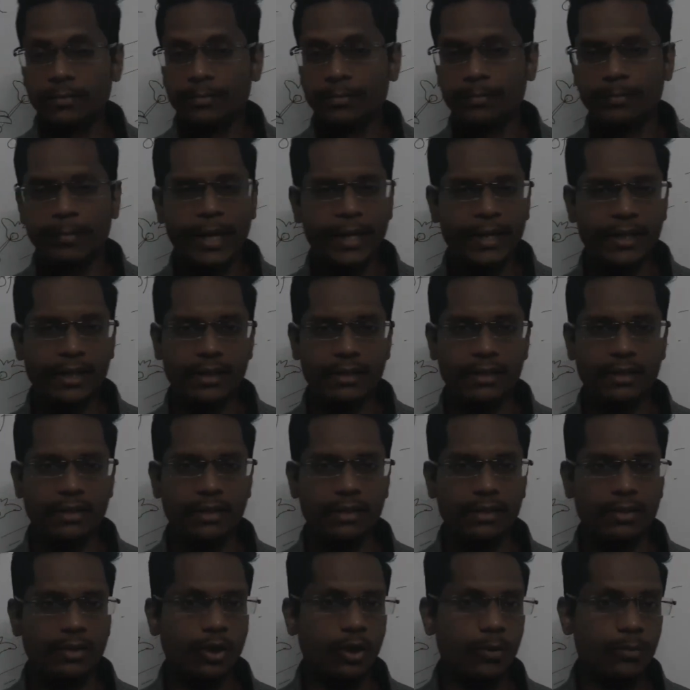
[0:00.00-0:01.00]
many
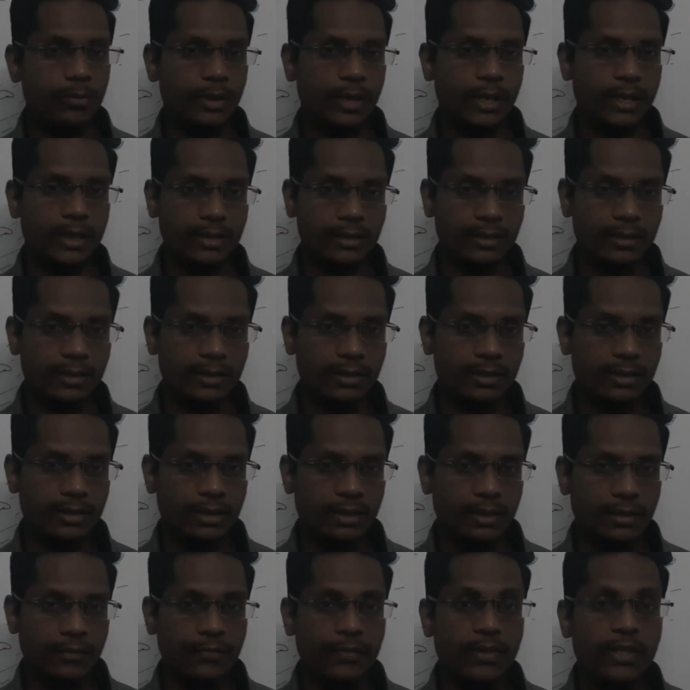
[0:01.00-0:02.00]
other objects,
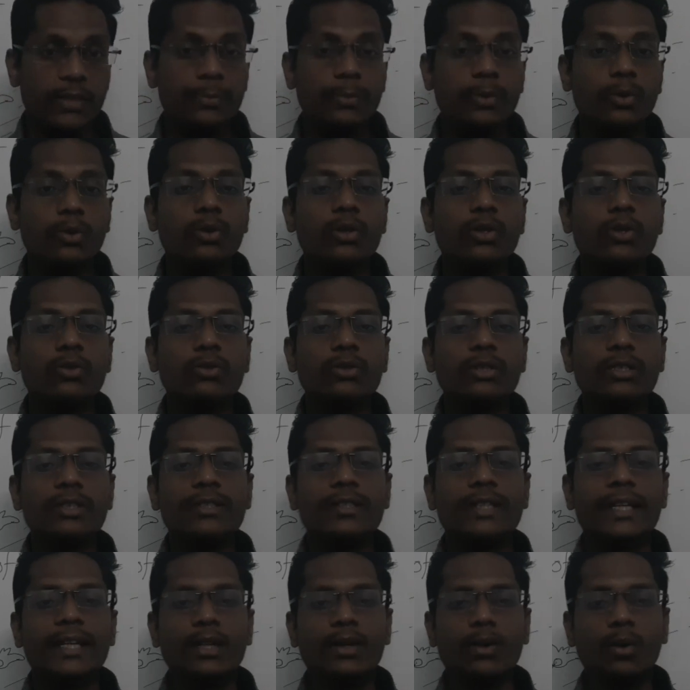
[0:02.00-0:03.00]
which produces
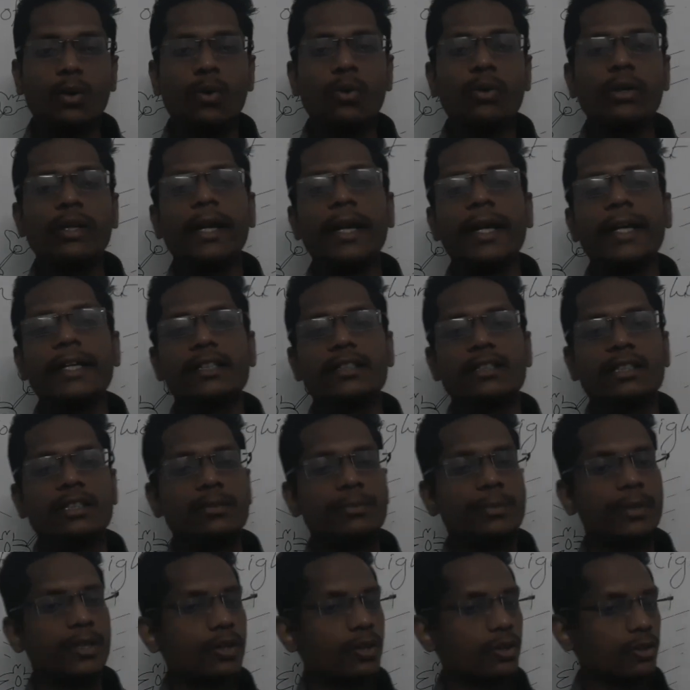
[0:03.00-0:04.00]
their own light.
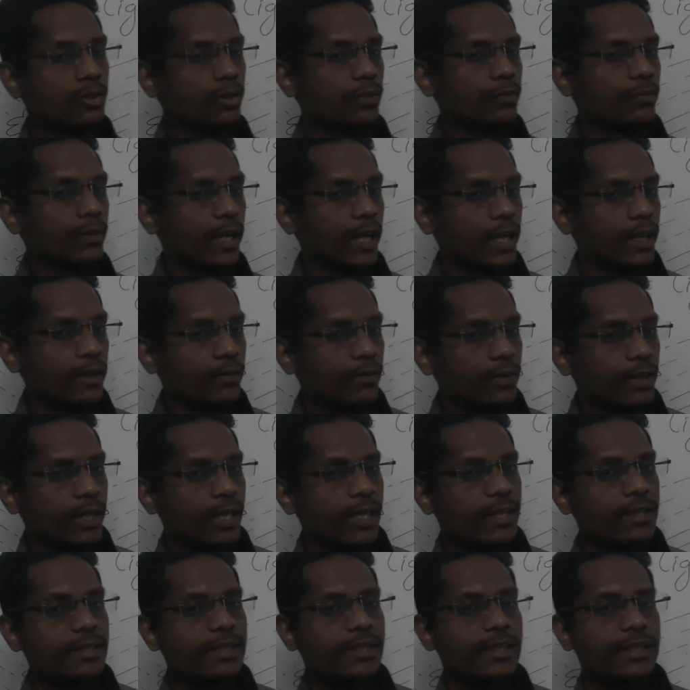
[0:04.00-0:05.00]
Just because of that we
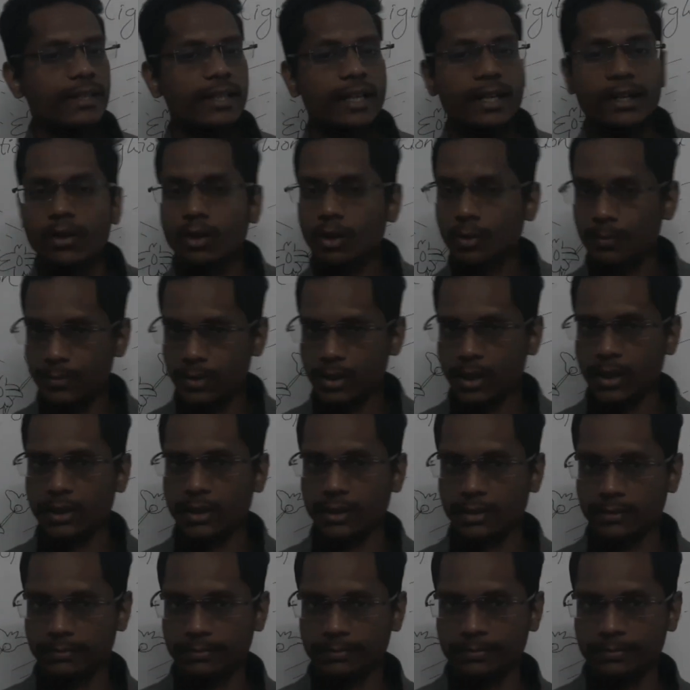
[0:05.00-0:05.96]
can see that object.